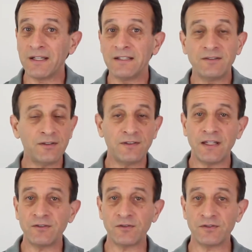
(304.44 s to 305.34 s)
but in 3
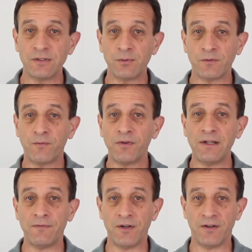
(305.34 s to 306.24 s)
sessions she was
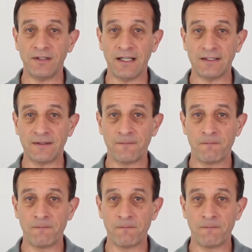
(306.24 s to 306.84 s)
free from all that.